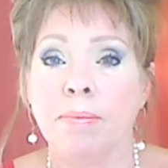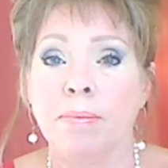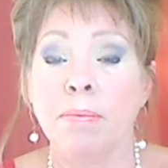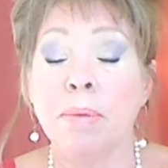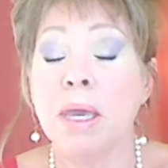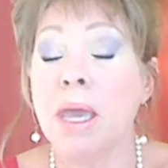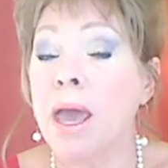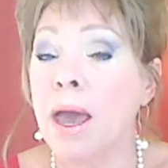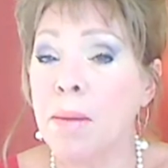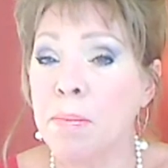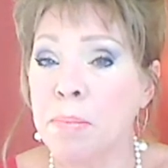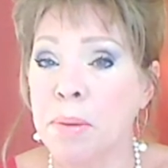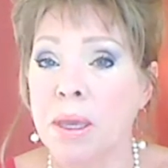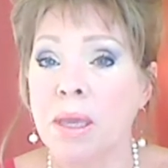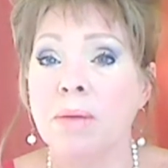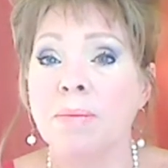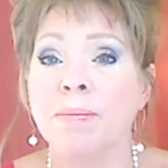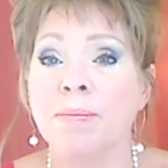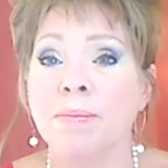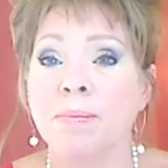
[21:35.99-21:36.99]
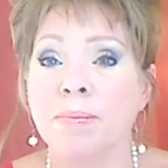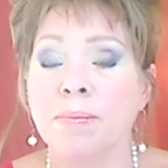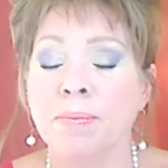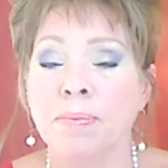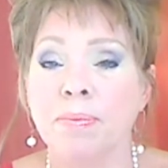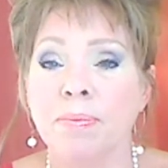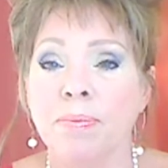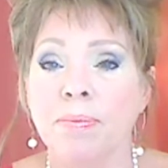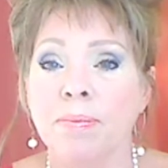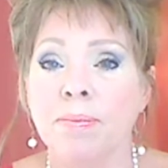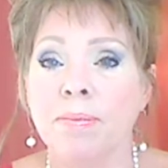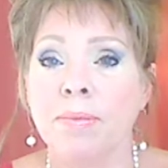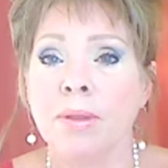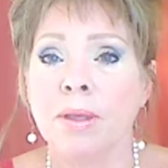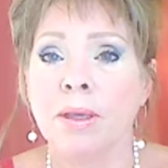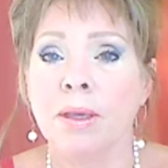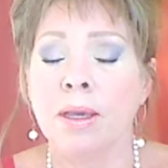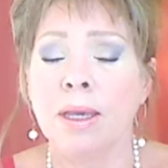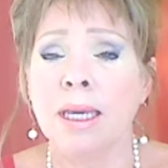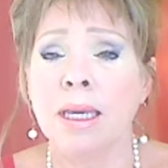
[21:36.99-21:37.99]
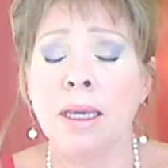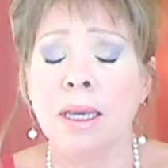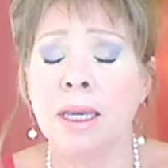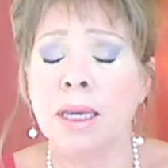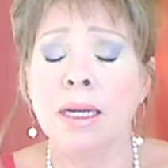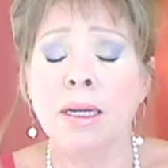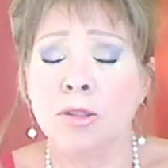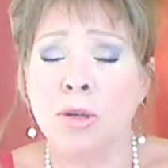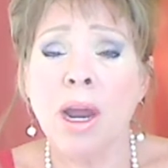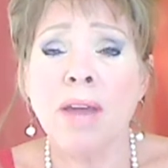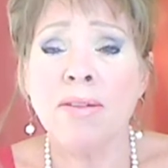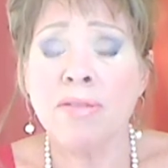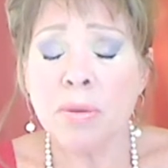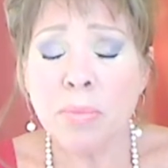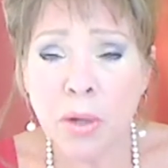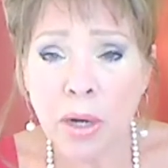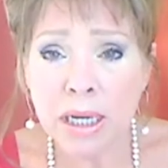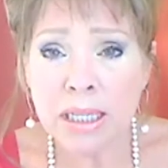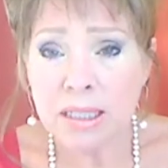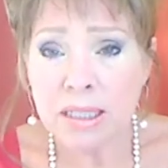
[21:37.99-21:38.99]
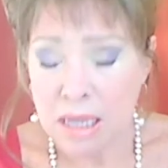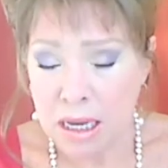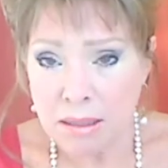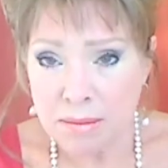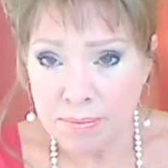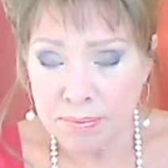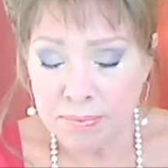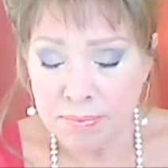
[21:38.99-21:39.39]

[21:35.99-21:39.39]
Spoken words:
Be happy. It'll drive him crazy.